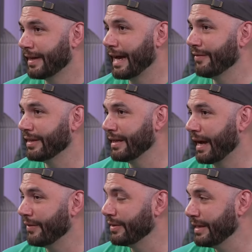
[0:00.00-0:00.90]
I have an
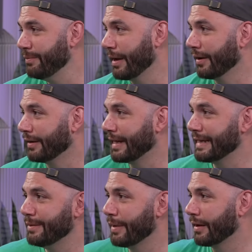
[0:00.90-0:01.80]
email. I
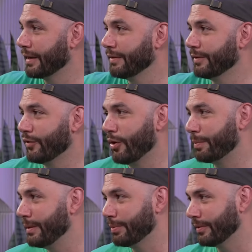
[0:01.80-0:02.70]
emailed him of all
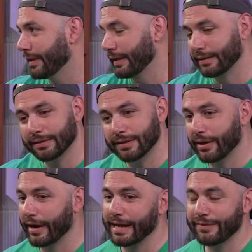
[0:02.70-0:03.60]
people. Like, I
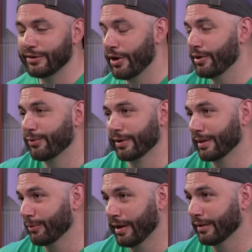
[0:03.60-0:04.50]
didn't even know you
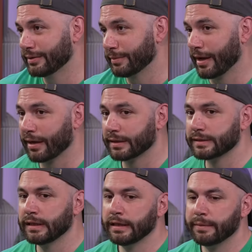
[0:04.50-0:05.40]
really well, to be
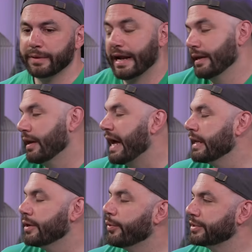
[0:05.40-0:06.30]
honest. But I
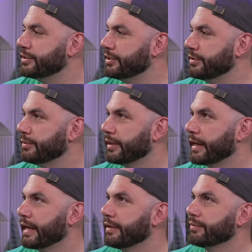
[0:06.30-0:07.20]
didn't know what to do, and
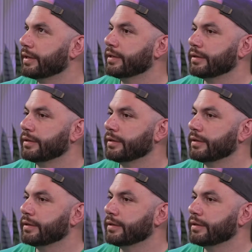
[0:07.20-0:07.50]
I didn't.